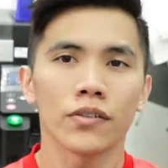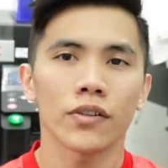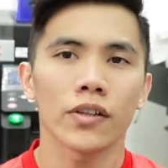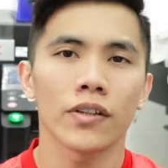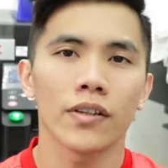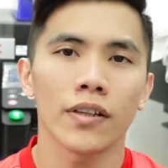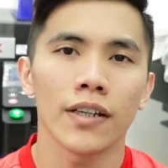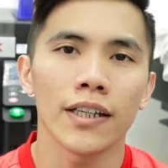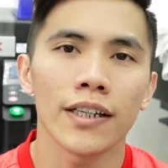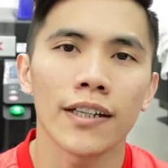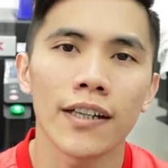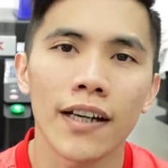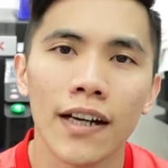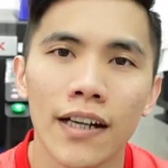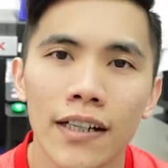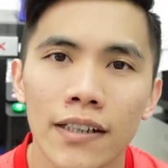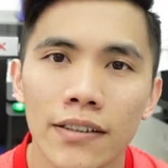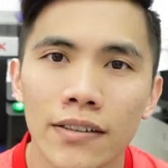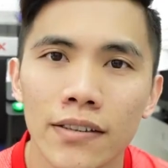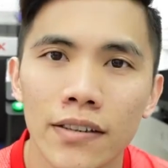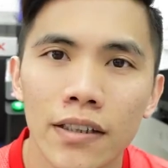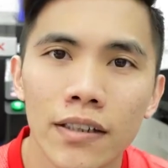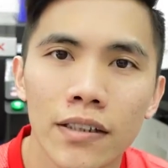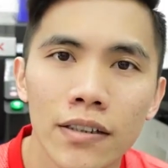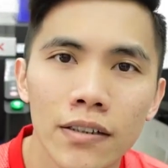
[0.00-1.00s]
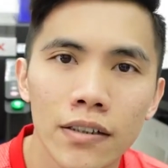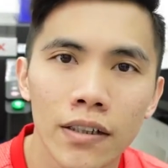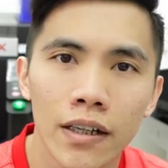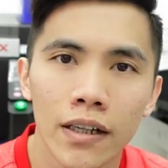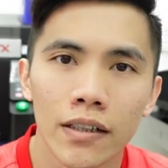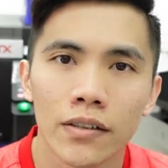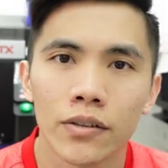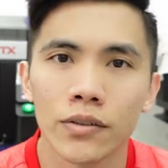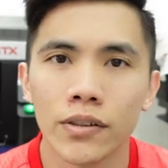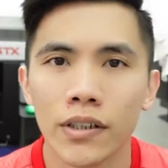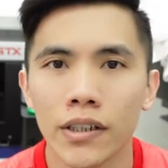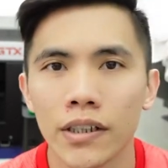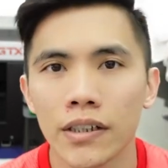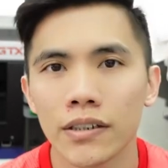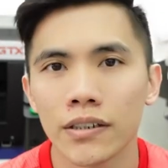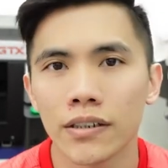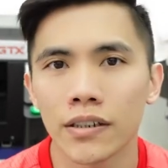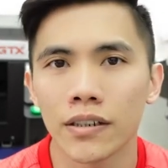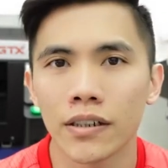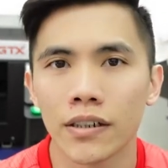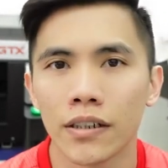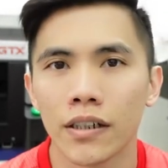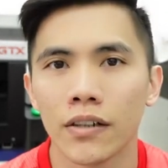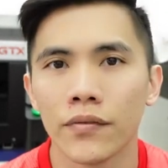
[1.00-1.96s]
Okay guys, today's